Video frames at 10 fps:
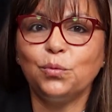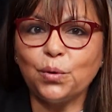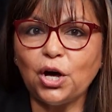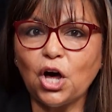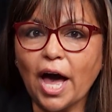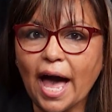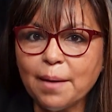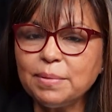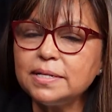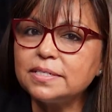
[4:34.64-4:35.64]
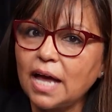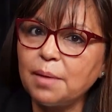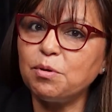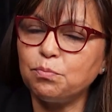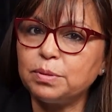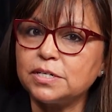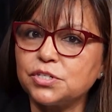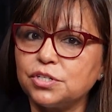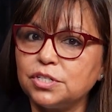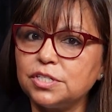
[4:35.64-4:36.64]
Well, I'm a type of
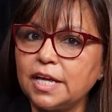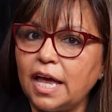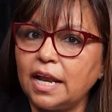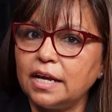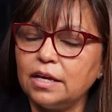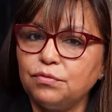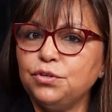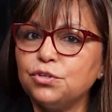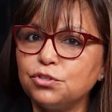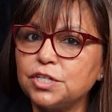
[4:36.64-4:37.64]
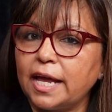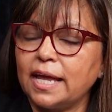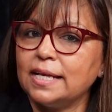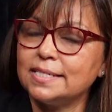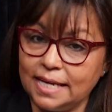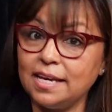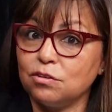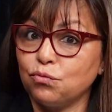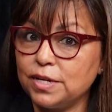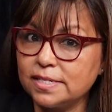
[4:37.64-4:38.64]
person that if you don't take
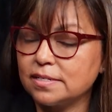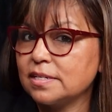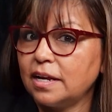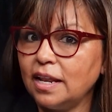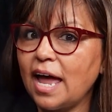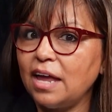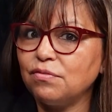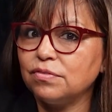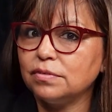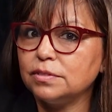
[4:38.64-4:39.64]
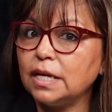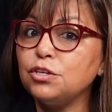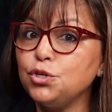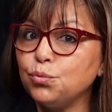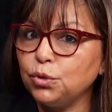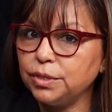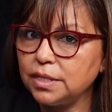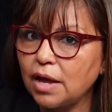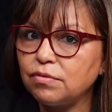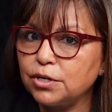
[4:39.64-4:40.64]
risks in life, then you will
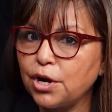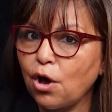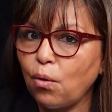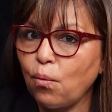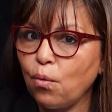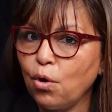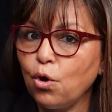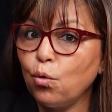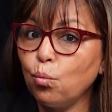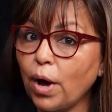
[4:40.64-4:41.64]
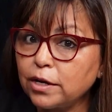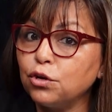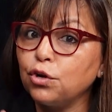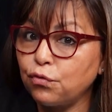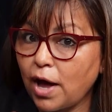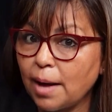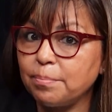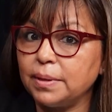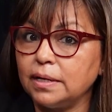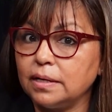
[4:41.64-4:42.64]
never know what could have
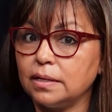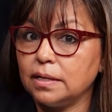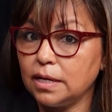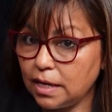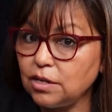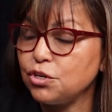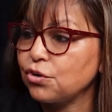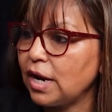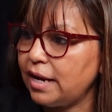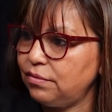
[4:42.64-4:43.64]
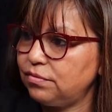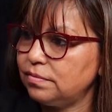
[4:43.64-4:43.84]
happened in your life.